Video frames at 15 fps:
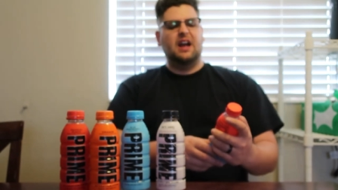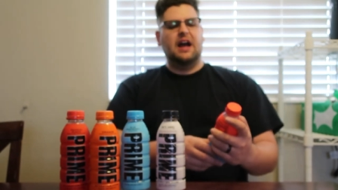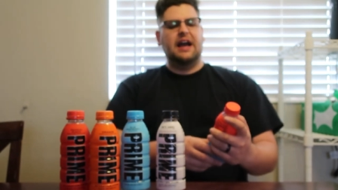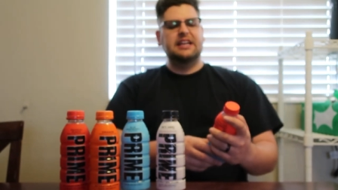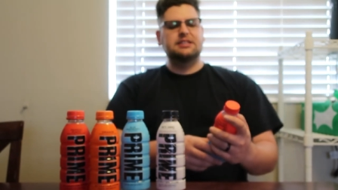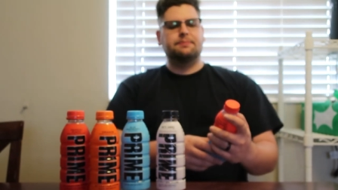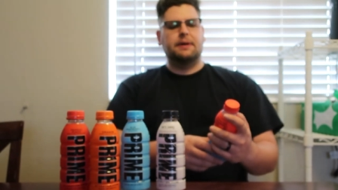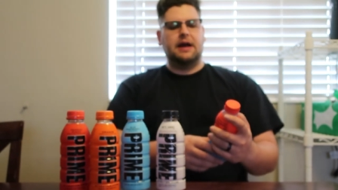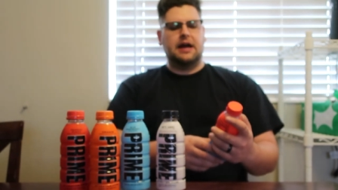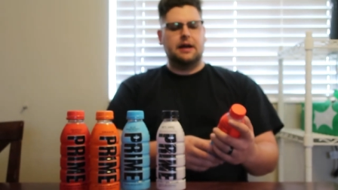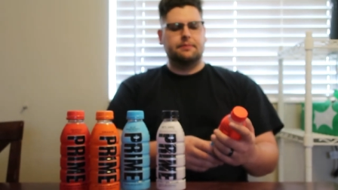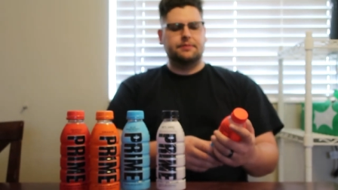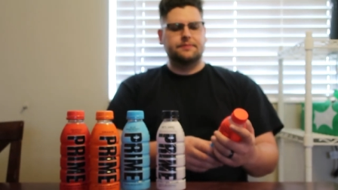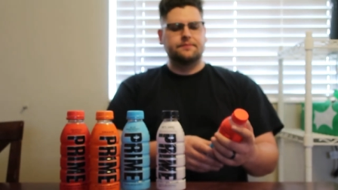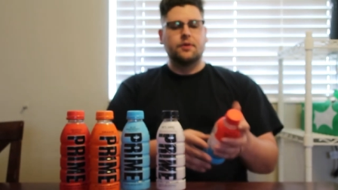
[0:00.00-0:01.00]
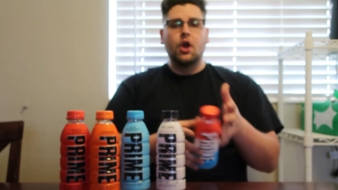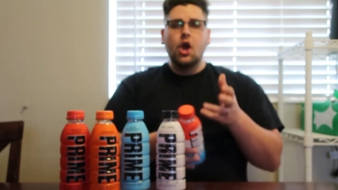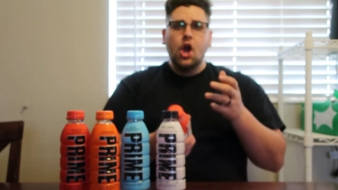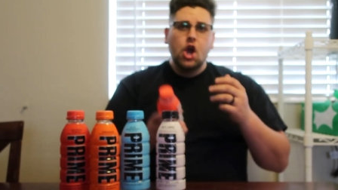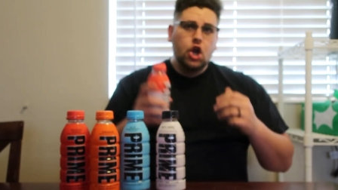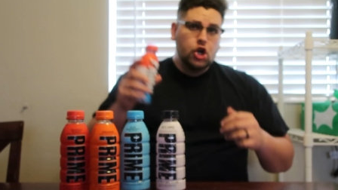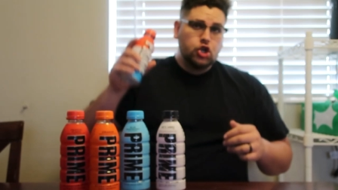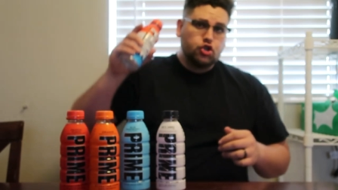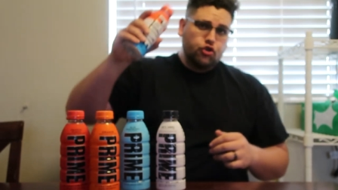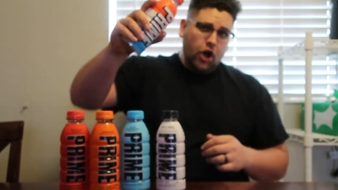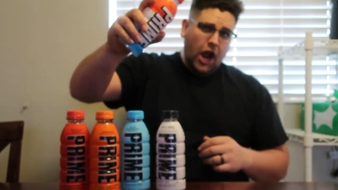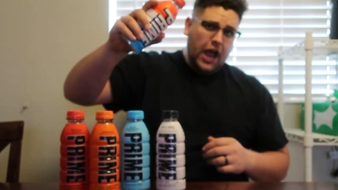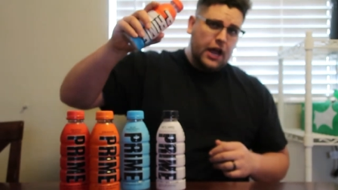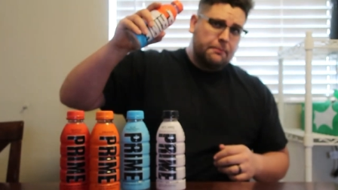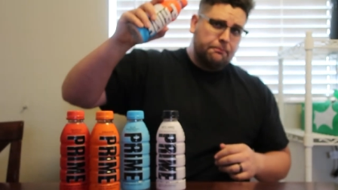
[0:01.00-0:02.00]
Ice Pop.
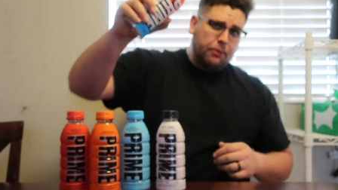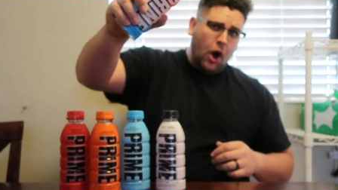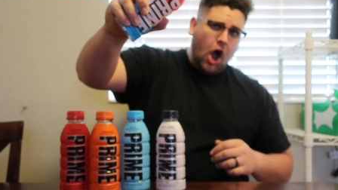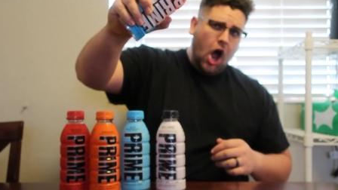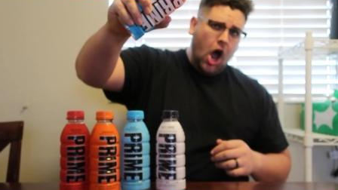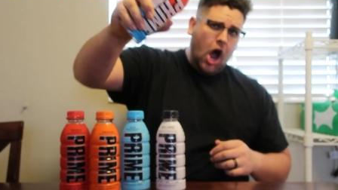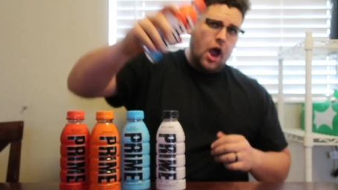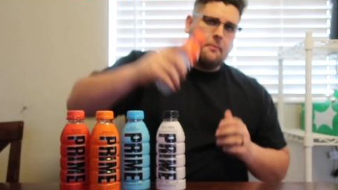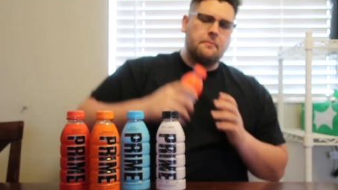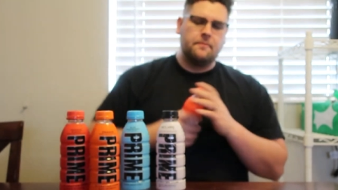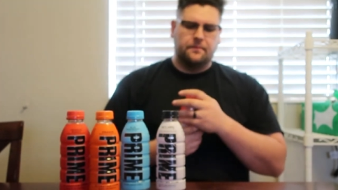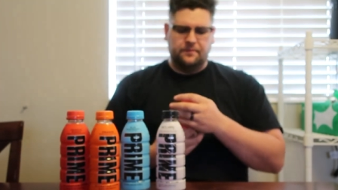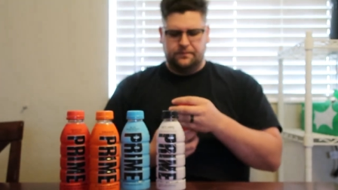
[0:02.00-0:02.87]
Drink, bro!